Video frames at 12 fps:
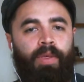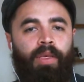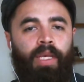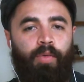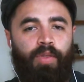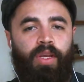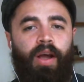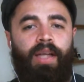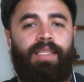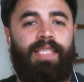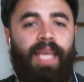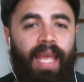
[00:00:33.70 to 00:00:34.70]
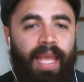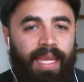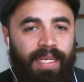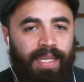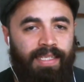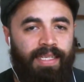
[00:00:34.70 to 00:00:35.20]
It was a hot day
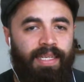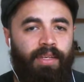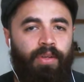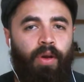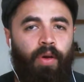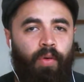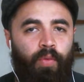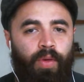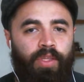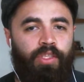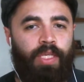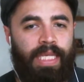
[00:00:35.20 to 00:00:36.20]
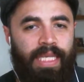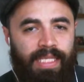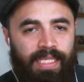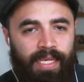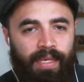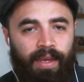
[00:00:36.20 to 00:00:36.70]
and I didn't know what to
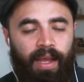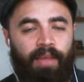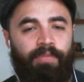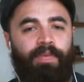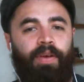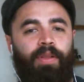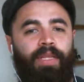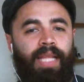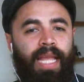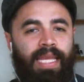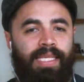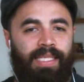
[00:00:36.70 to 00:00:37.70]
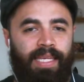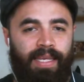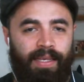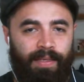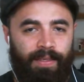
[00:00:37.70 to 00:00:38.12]
eat. I felt lazy.